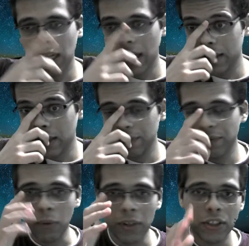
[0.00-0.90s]
I think
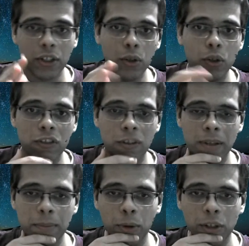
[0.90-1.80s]
foundation course will be
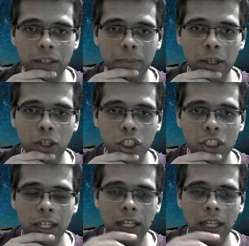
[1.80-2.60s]
important, because